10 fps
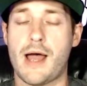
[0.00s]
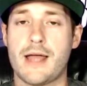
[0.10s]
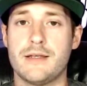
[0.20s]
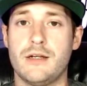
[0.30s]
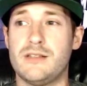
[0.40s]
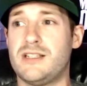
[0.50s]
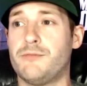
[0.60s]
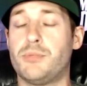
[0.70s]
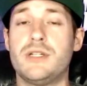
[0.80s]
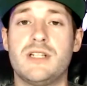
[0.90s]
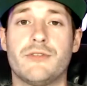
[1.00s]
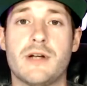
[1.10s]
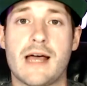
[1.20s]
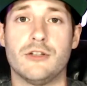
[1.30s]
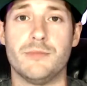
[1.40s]
he's putting different
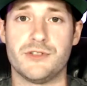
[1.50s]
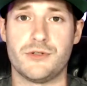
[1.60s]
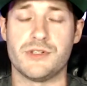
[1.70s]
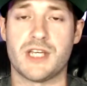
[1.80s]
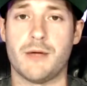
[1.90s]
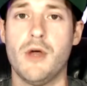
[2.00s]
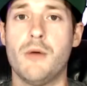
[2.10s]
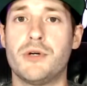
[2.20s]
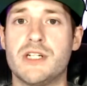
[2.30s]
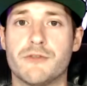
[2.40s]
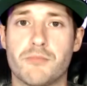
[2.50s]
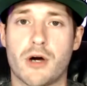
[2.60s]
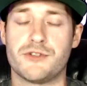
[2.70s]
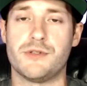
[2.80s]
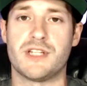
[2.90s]
elements to his game, putting different
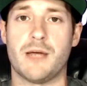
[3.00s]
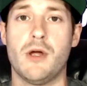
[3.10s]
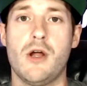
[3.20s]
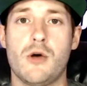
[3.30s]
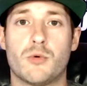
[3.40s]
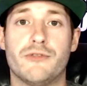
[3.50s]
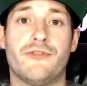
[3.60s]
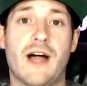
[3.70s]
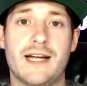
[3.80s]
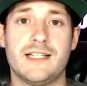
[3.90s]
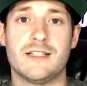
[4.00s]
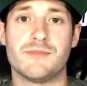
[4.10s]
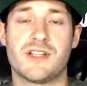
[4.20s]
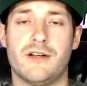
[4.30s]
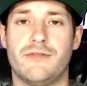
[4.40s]
parts to his game, refining
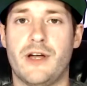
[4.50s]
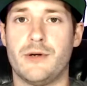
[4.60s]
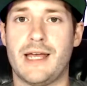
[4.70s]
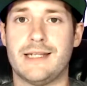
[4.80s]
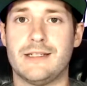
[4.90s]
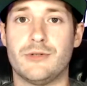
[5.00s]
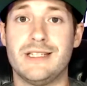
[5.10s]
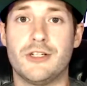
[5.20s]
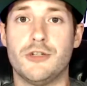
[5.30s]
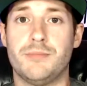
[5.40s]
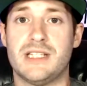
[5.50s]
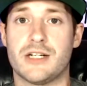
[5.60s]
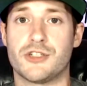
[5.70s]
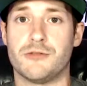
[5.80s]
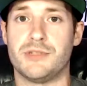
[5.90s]
himself out, and he could
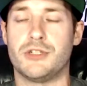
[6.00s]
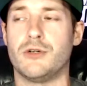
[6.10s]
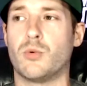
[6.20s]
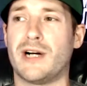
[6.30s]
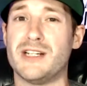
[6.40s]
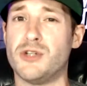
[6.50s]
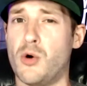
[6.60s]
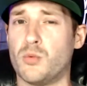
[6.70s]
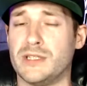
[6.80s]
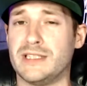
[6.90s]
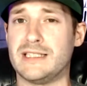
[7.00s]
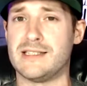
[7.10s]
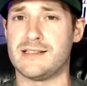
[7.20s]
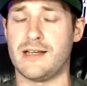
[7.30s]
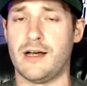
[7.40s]
potentially be good. Where I don't really
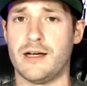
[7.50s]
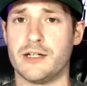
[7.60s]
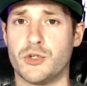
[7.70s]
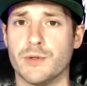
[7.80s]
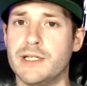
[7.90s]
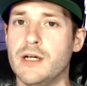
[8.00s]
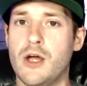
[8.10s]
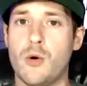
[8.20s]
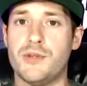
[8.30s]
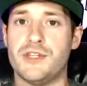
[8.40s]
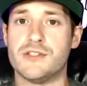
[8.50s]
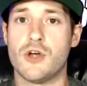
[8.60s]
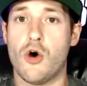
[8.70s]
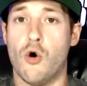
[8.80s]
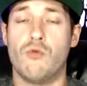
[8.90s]
agree with this
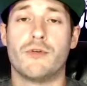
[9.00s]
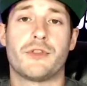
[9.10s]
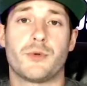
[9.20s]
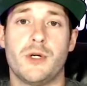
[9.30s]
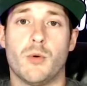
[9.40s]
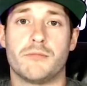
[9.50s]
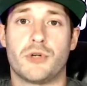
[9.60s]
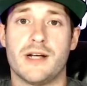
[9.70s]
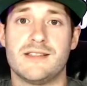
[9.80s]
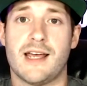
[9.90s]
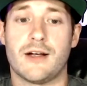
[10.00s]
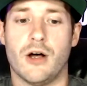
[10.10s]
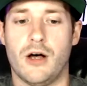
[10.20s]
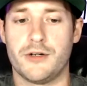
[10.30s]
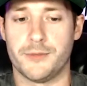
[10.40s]
over 3-1 price tag
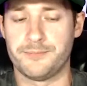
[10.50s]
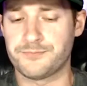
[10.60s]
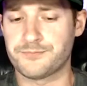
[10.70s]
on him